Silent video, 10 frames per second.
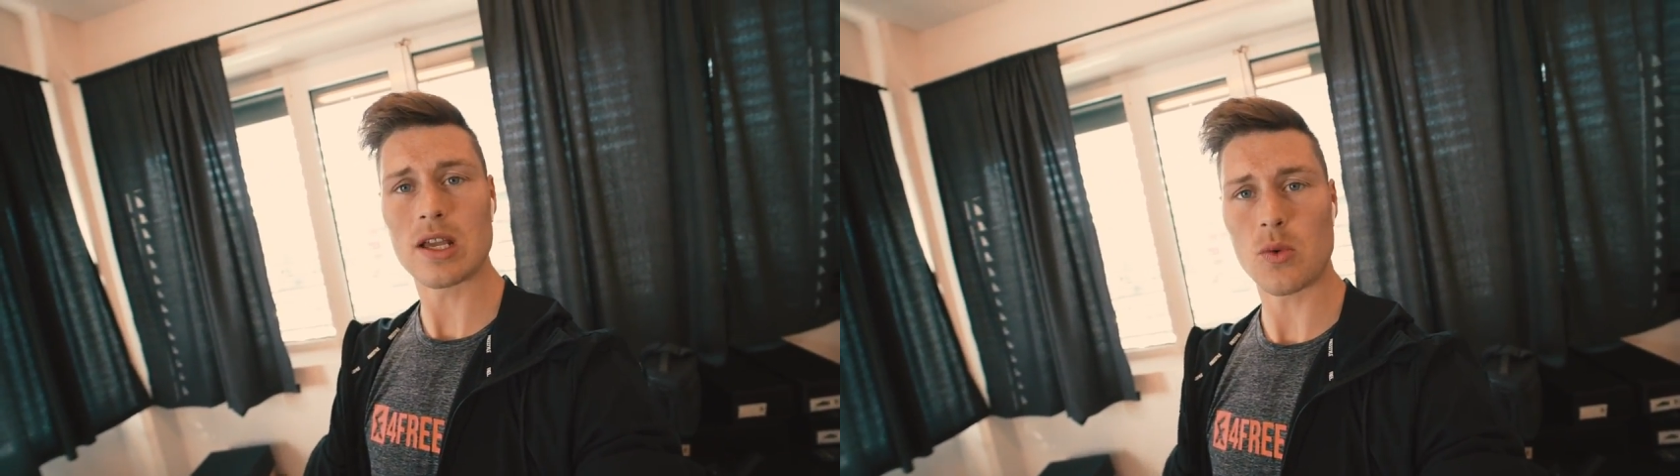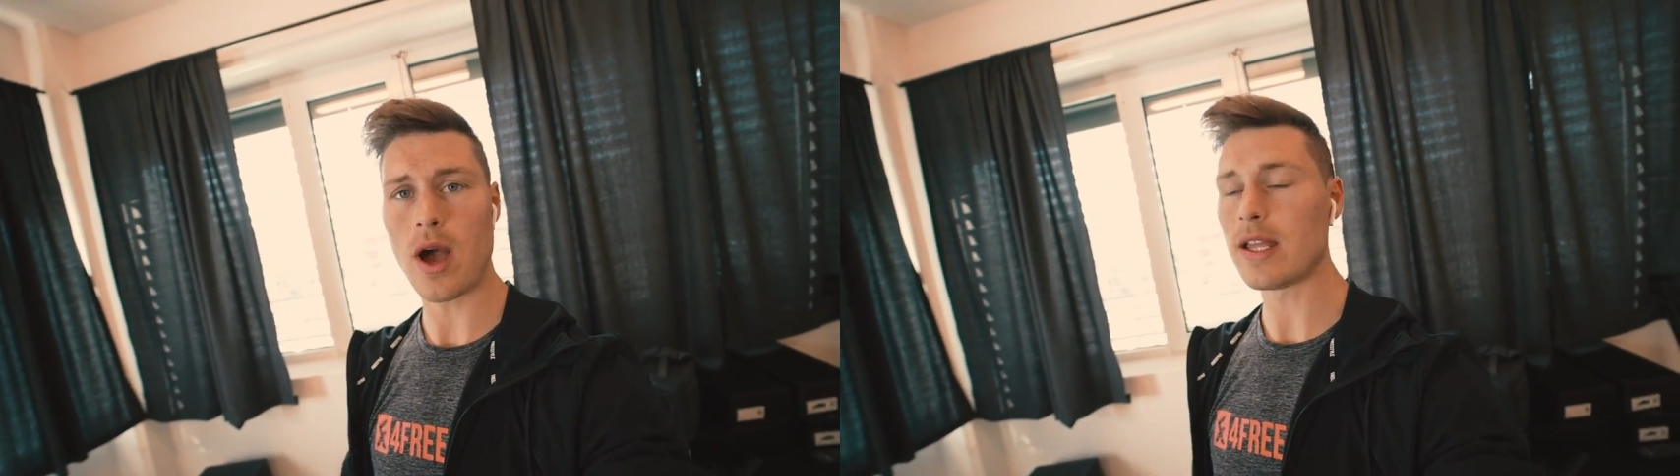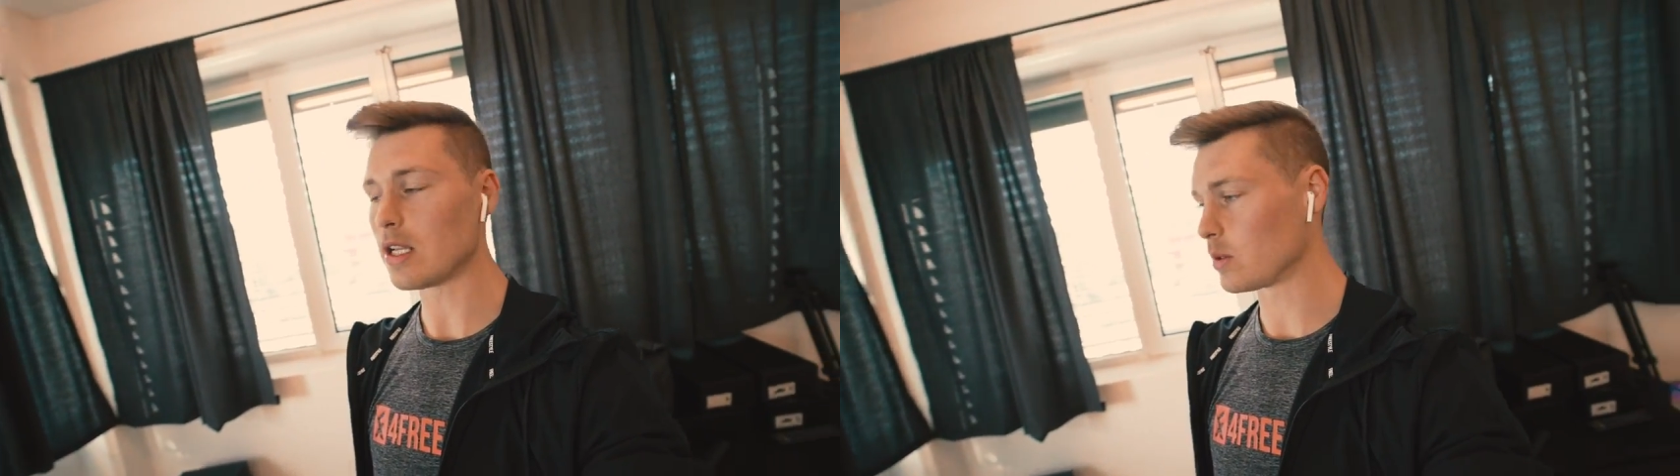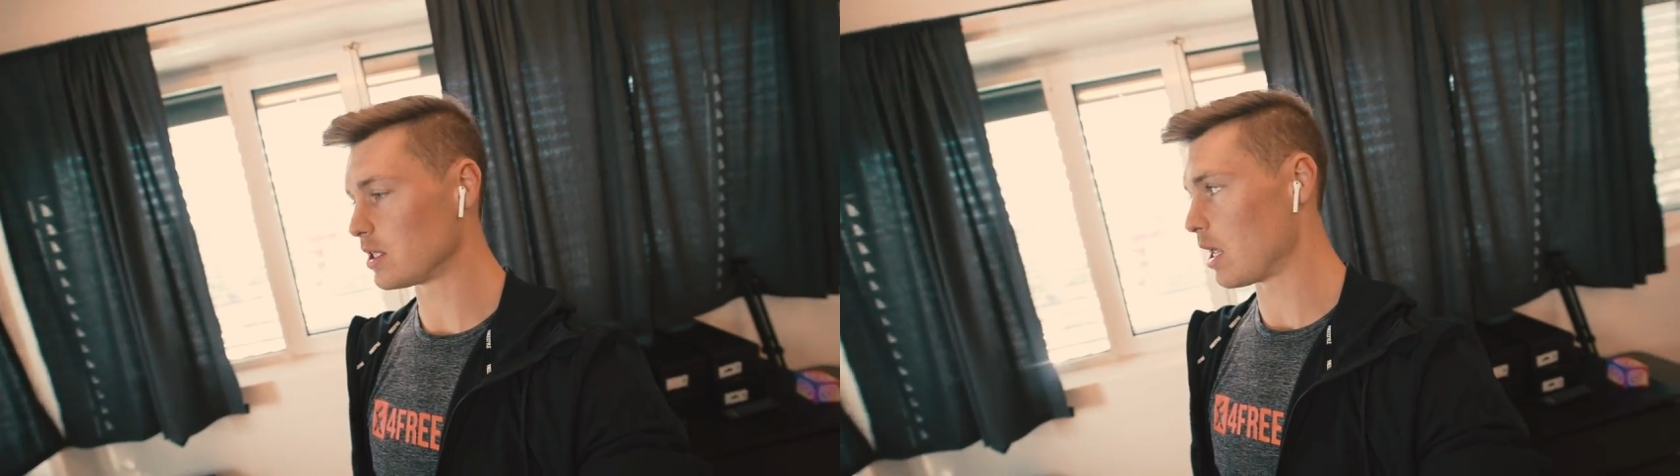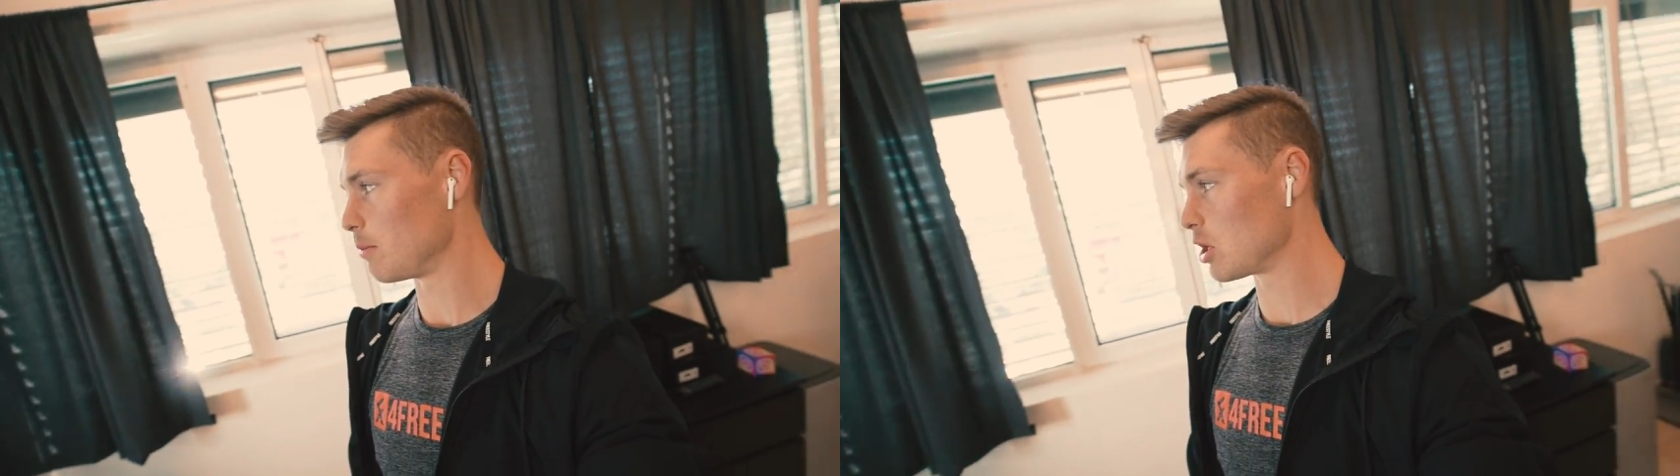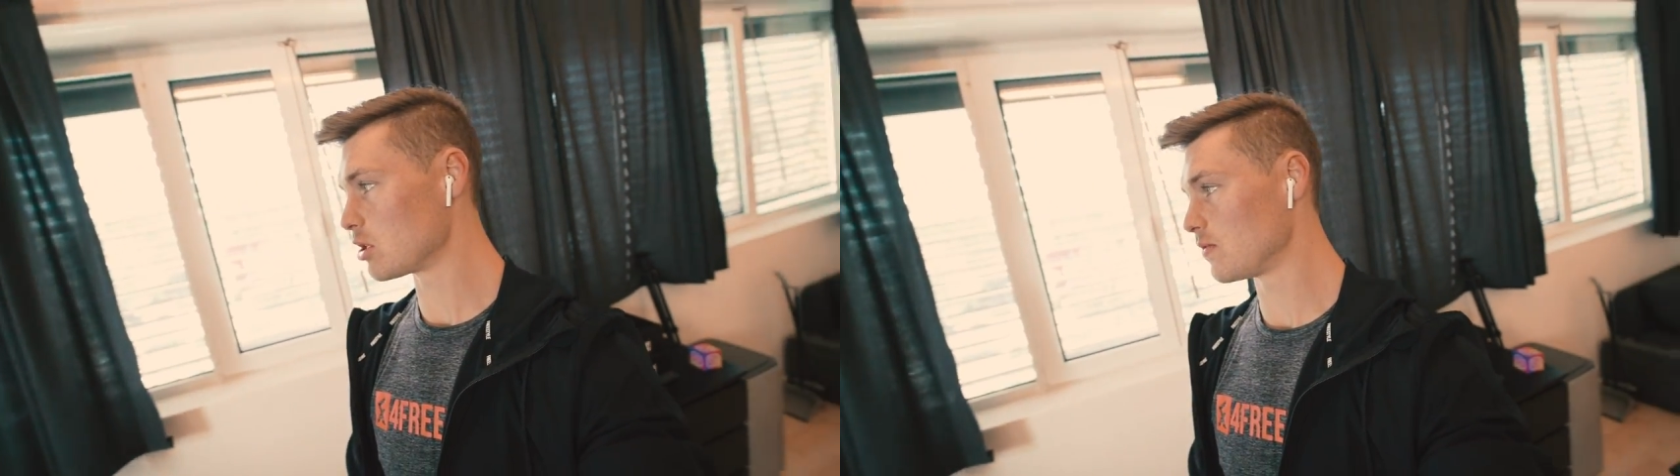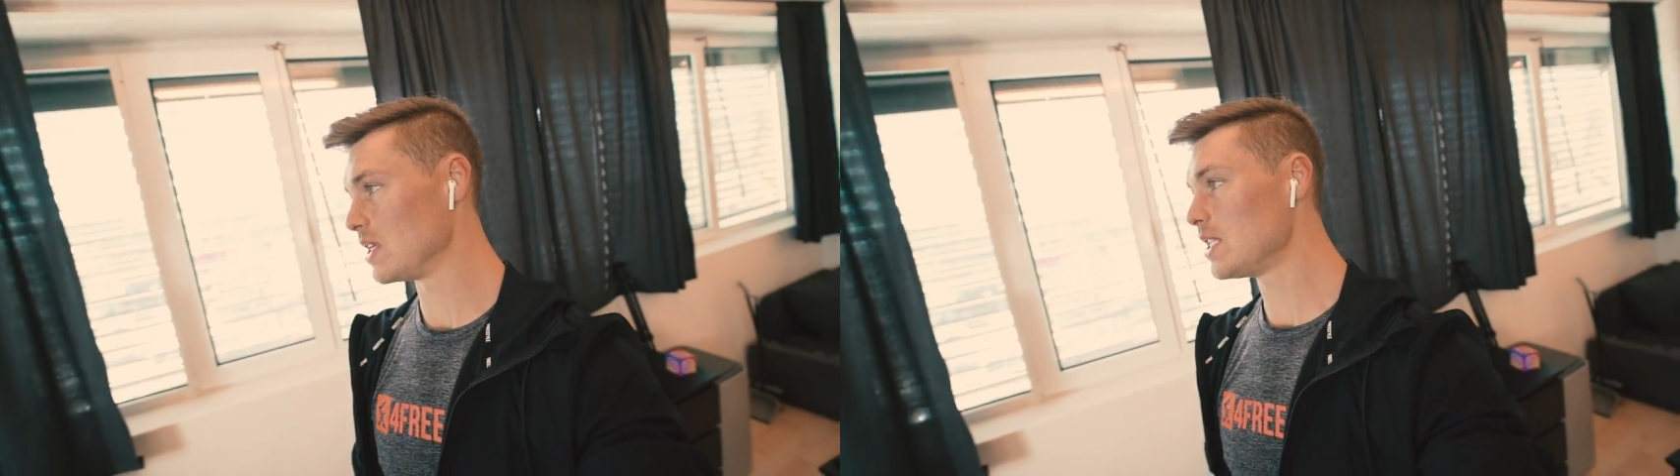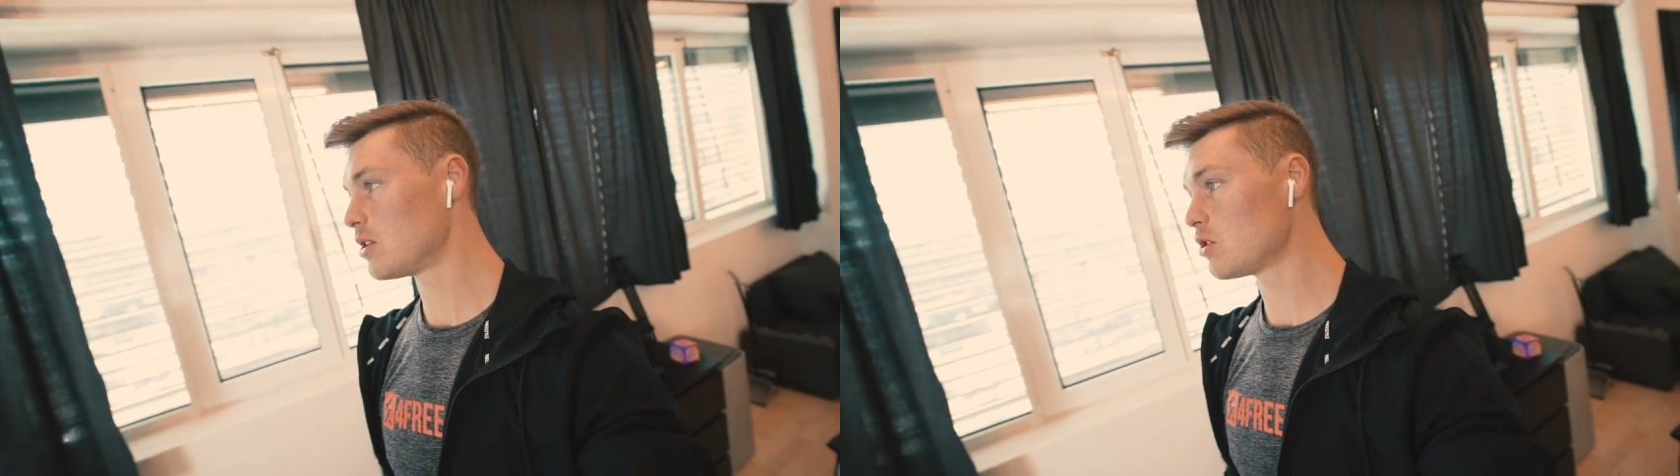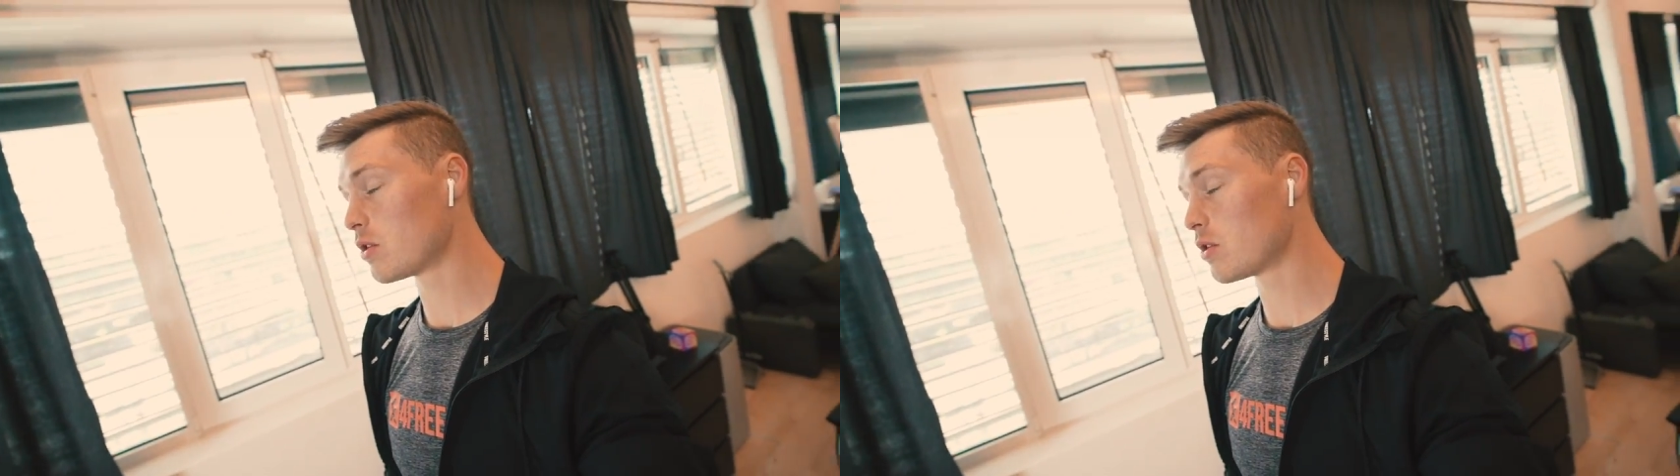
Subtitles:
quiet outside because of Easter,